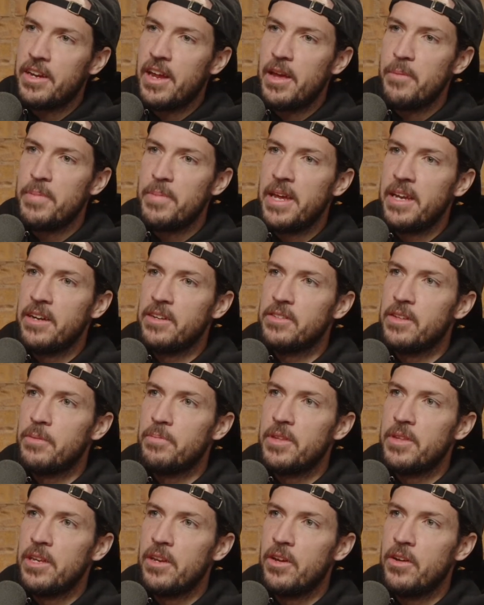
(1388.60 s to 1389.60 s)
campaign or
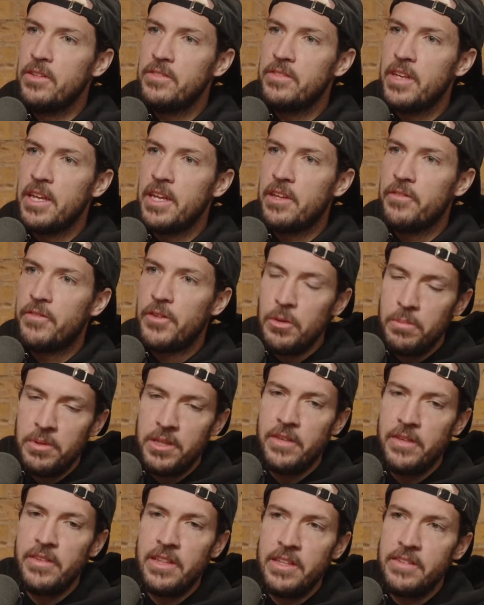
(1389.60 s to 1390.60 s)
something. You know, it's like if you
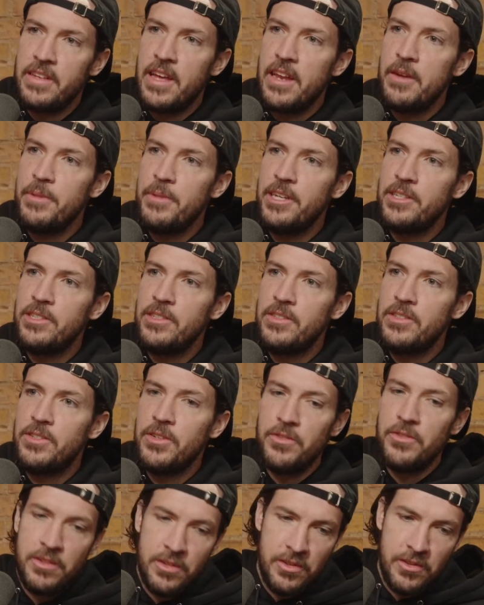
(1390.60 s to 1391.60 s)
believe in this animation
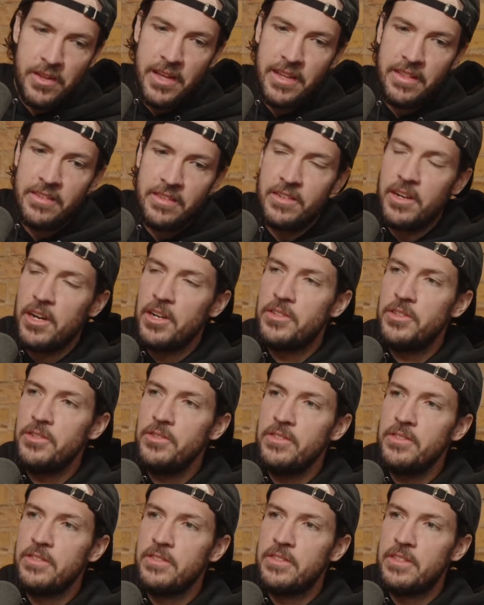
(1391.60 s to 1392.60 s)
studio and you like these
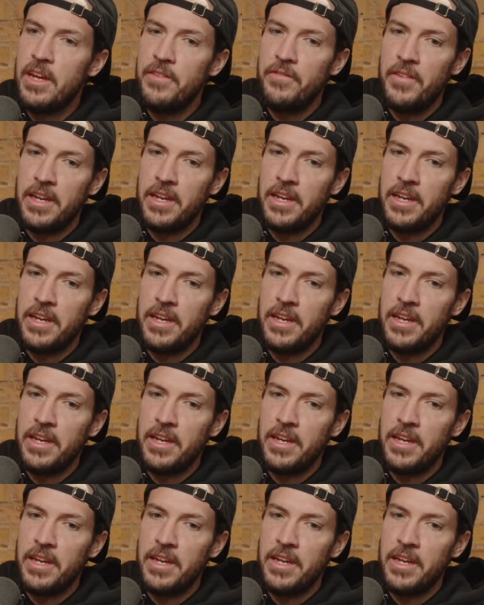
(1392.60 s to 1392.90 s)
cartoons and stuff,